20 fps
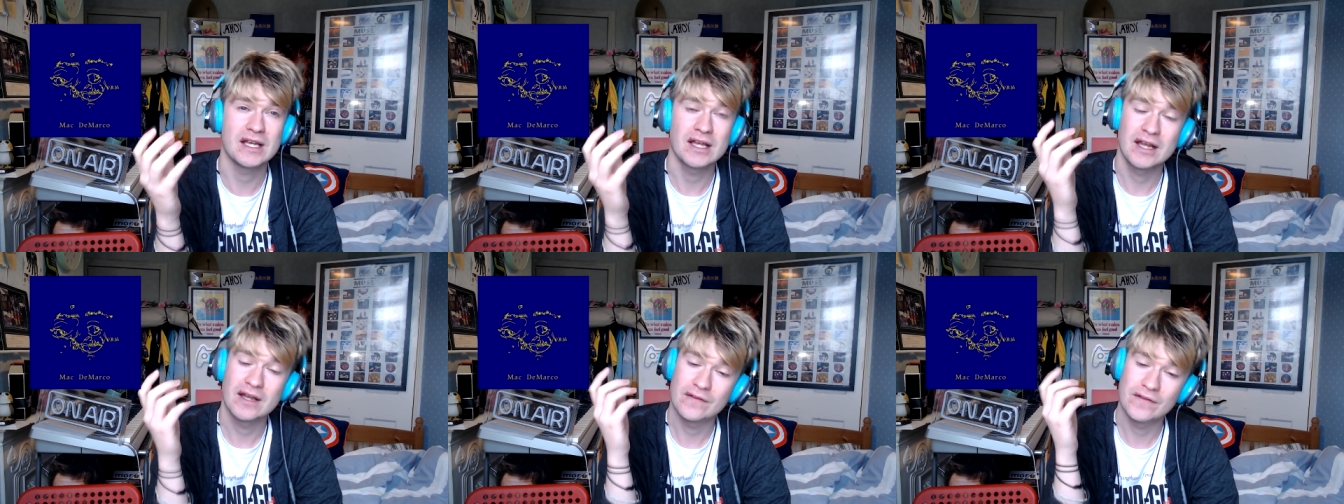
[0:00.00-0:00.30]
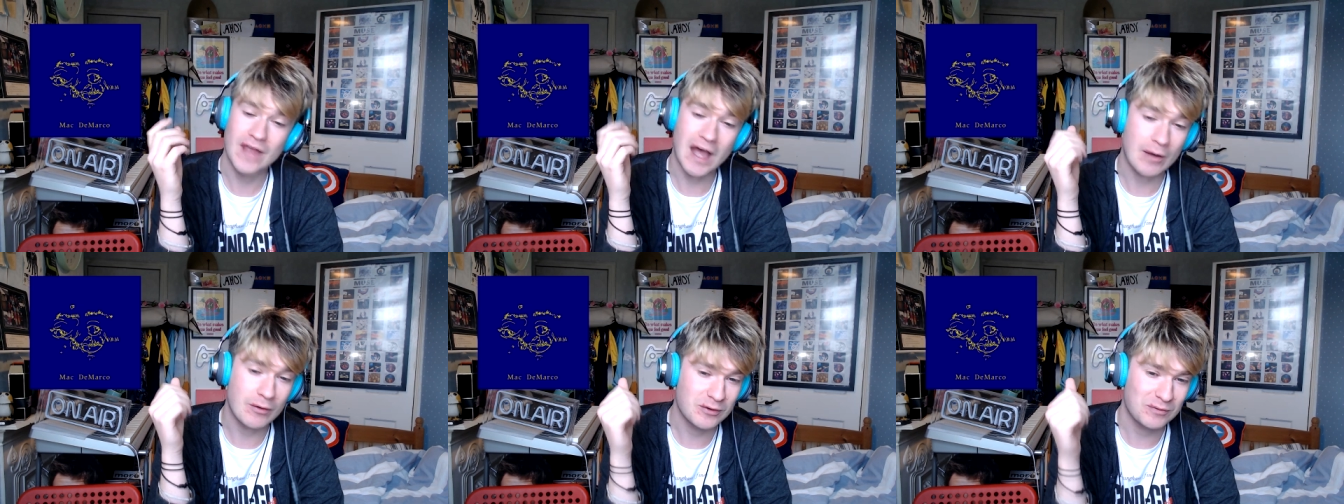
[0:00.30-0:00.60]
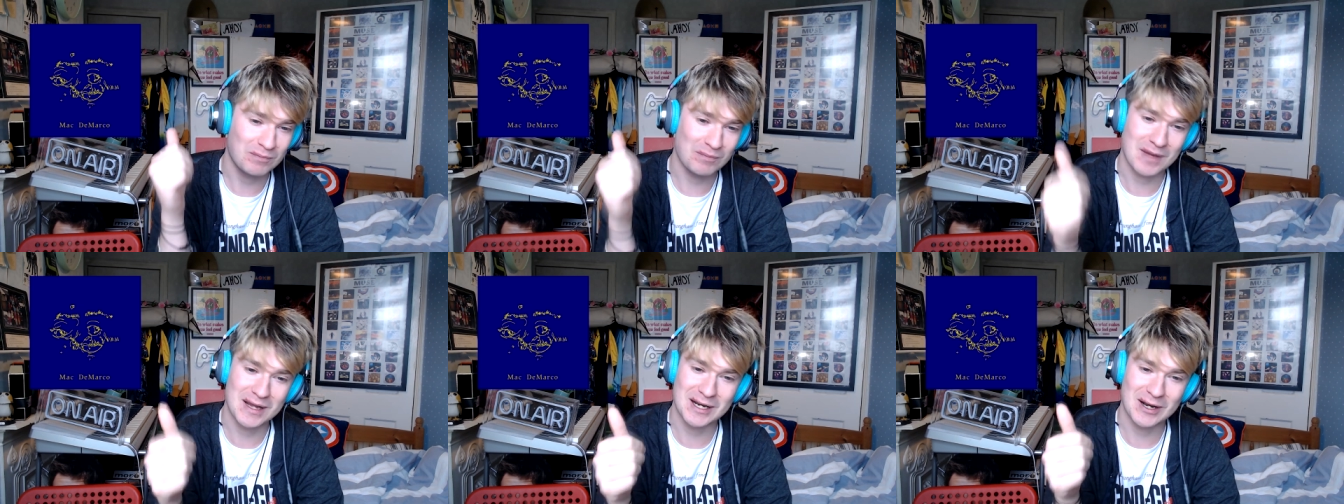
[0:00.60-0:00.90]
That would
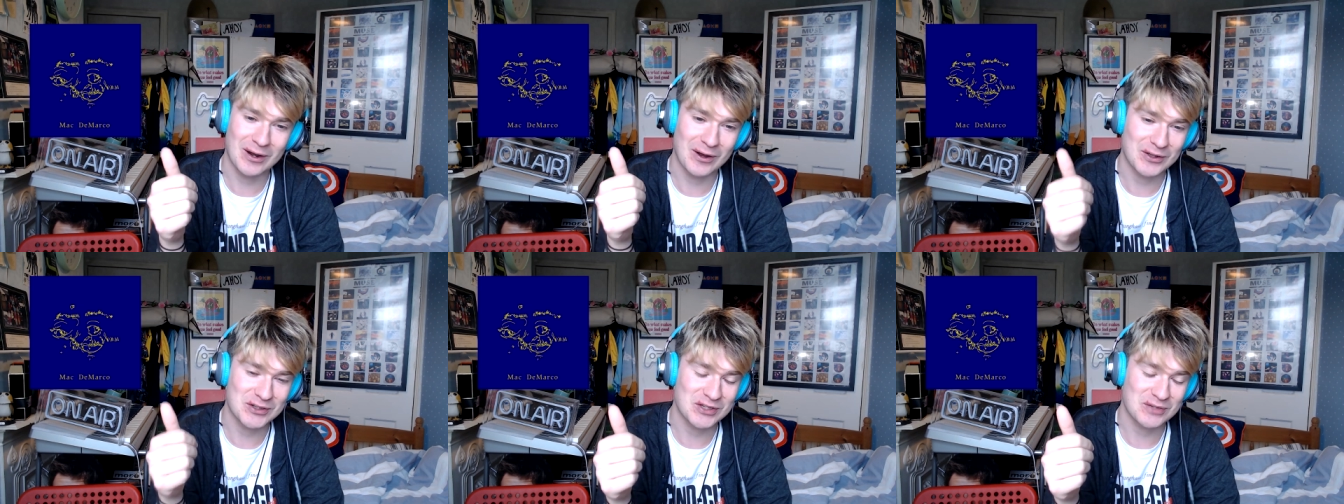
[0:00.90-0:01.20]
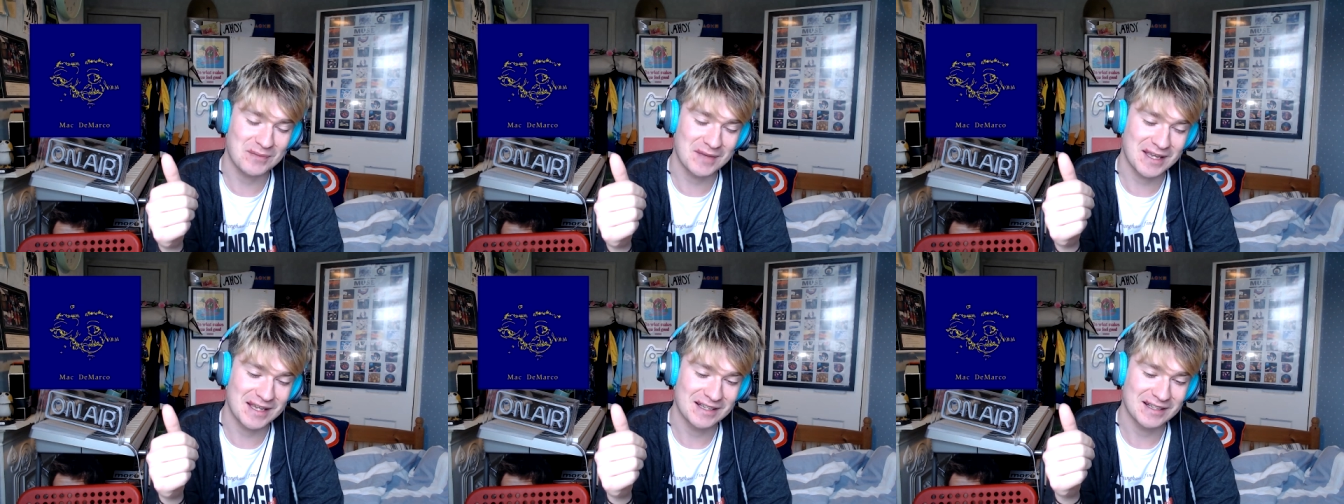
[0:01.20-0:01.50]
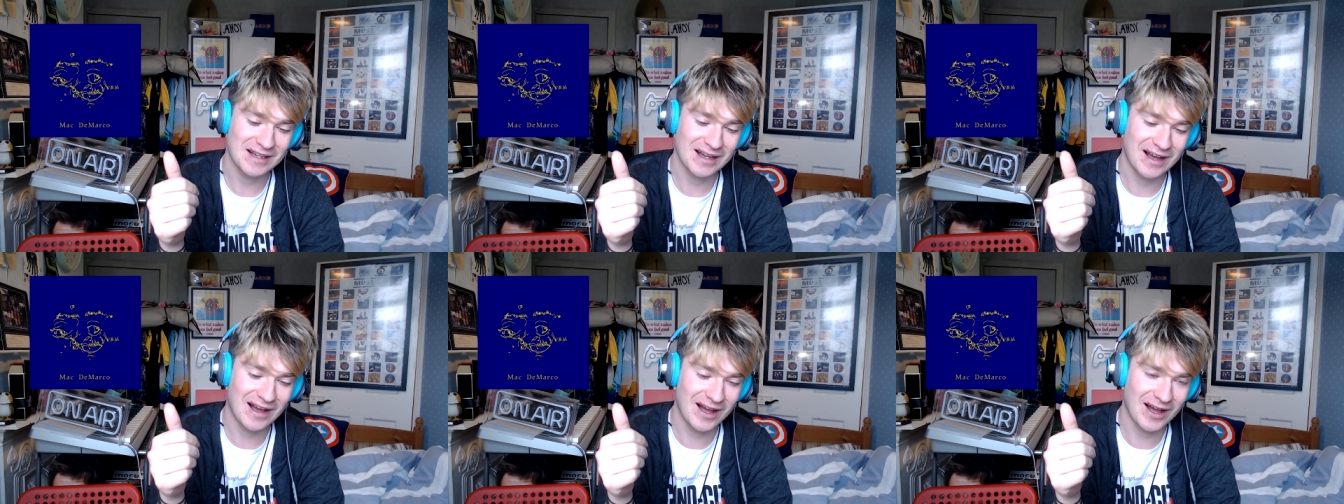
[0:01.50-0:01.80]
mean a lot to me.
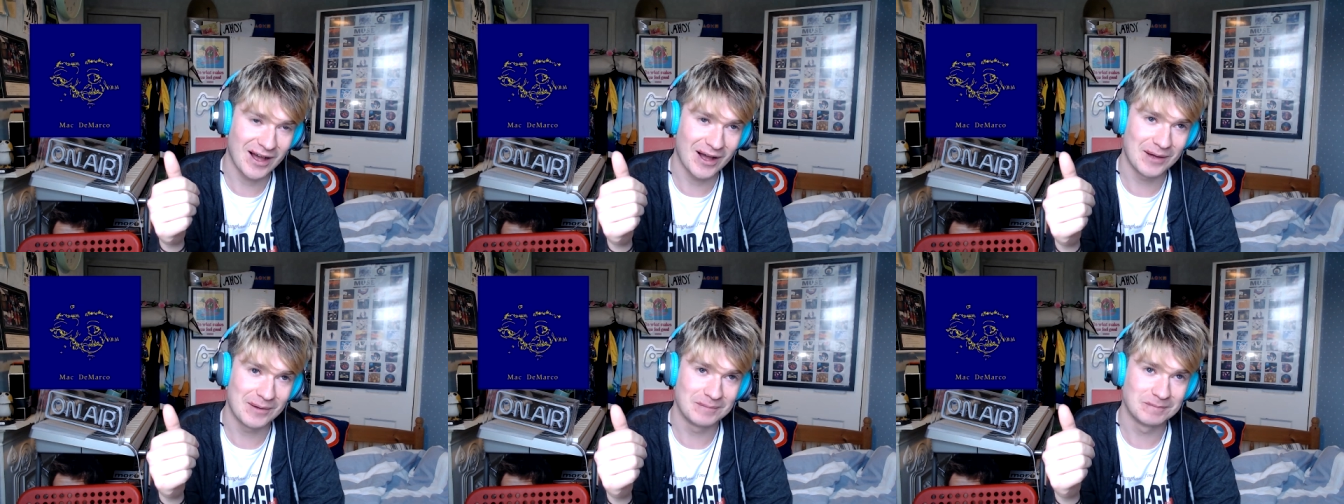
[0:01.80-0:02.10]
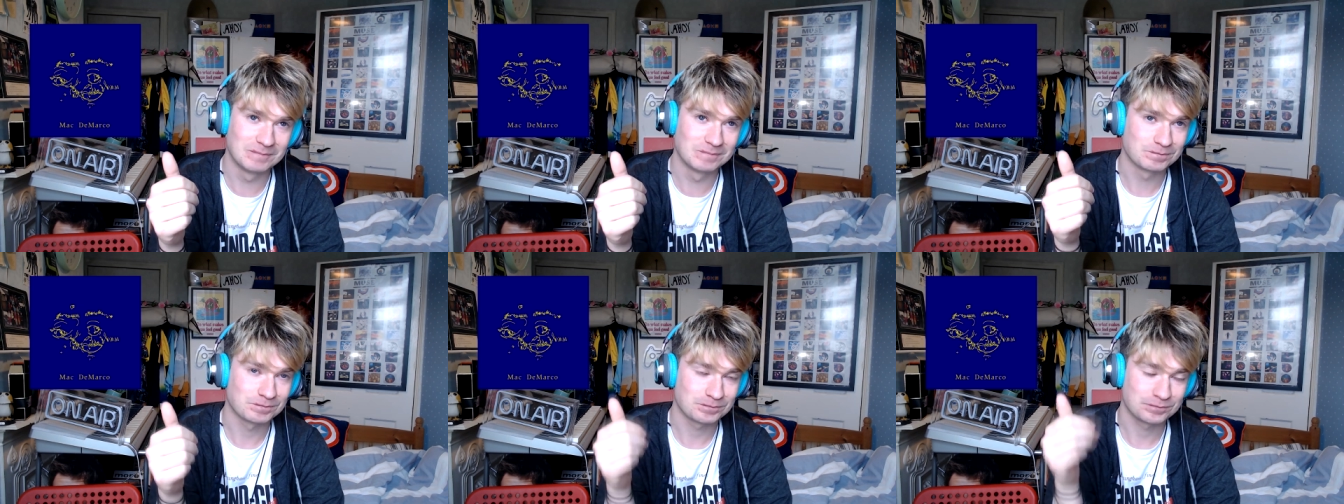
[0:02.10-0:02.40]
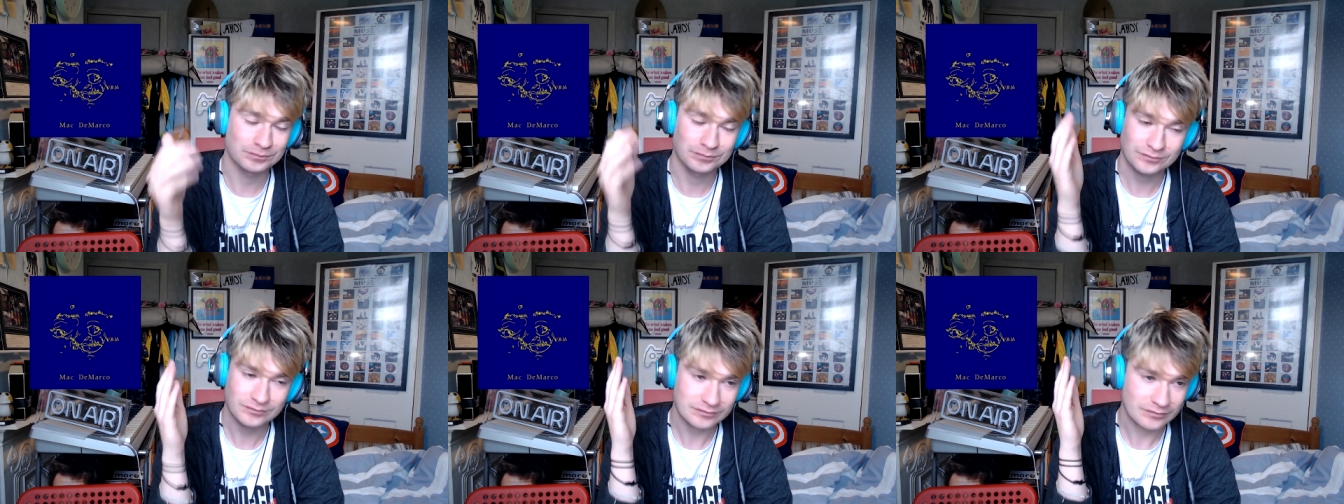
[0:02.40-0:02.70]

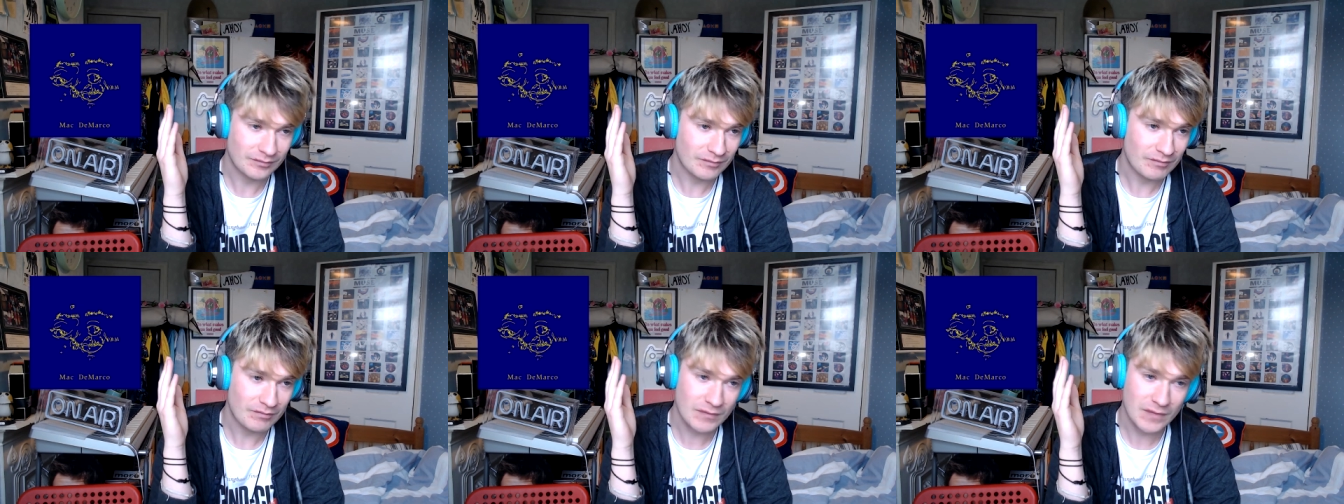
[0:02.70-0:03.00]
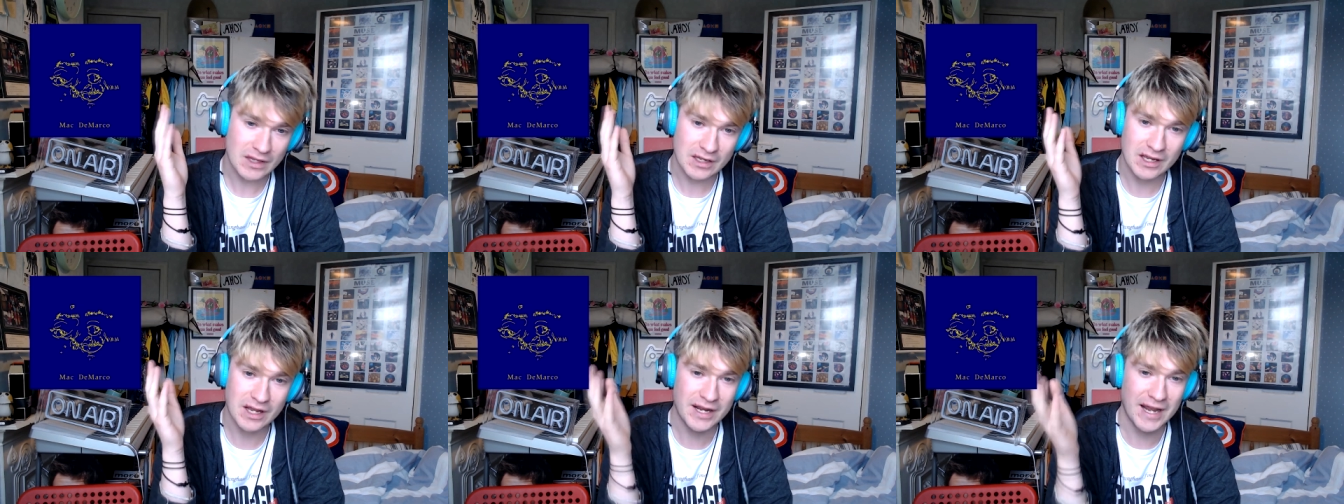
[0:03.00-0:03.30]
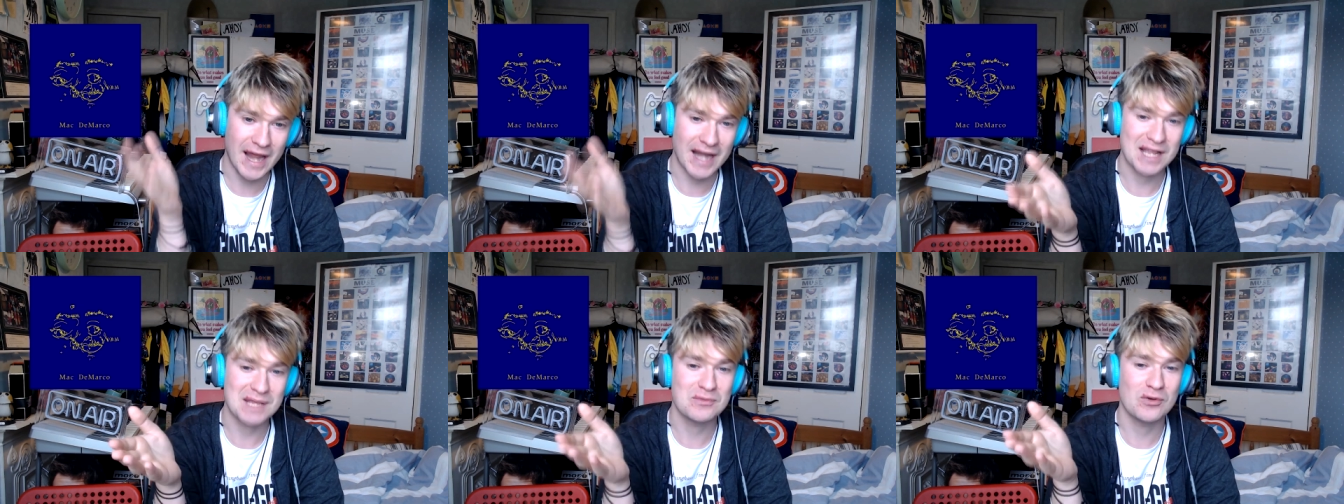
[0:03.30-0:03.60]
And
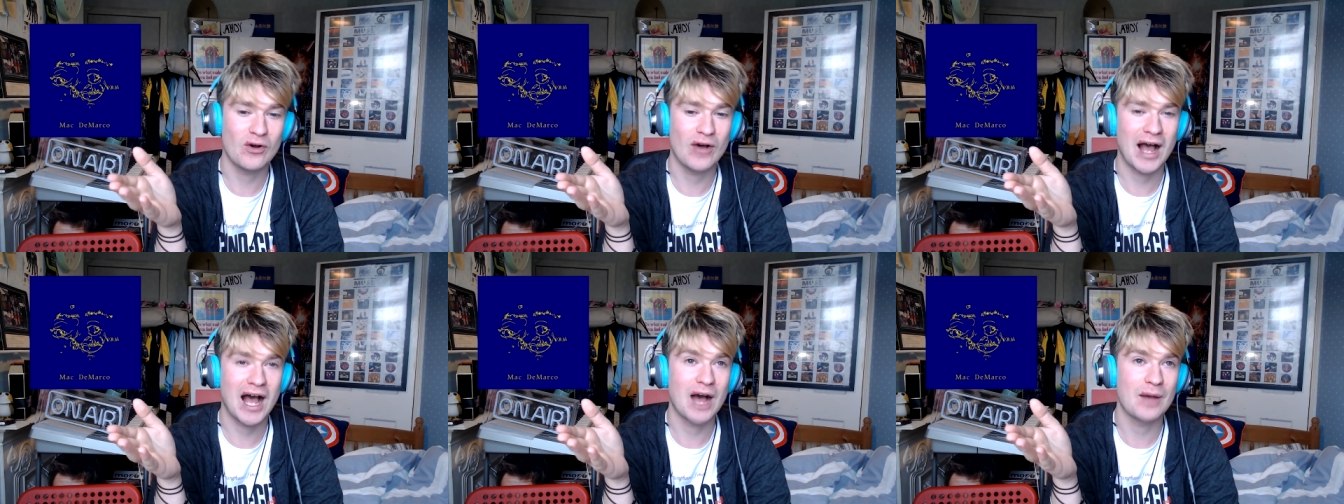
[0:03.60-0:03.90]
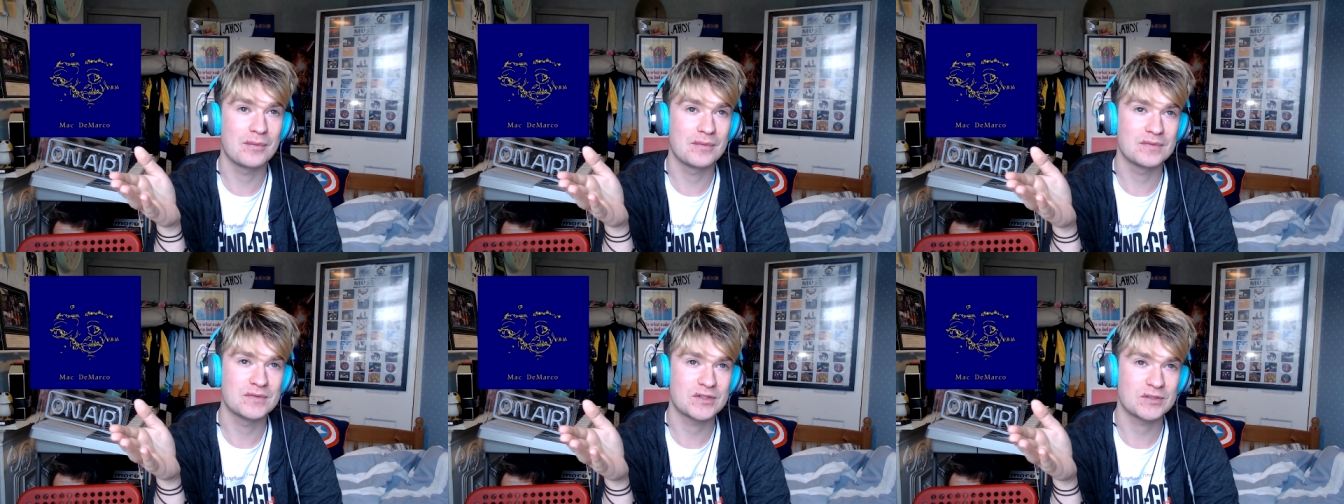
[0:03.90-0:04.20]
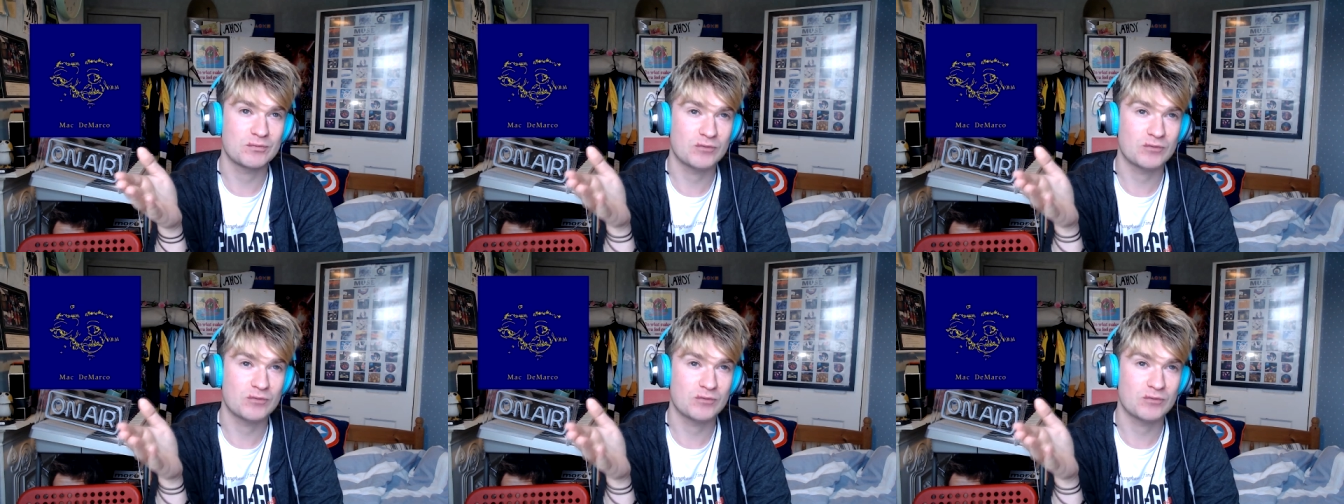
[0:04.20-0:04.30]
any more albums,